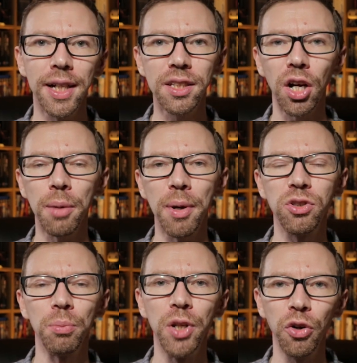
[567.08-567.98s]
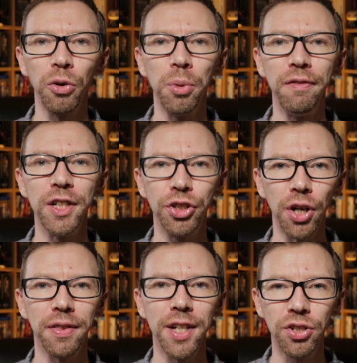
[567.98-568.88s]
Let's talk about some newer movies
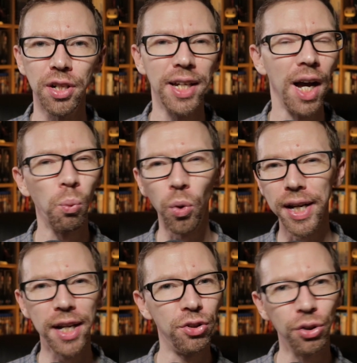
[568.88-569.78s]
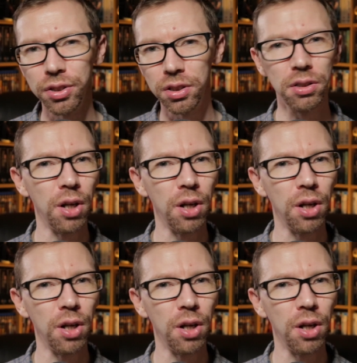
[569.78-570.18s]
shot digitally and why they just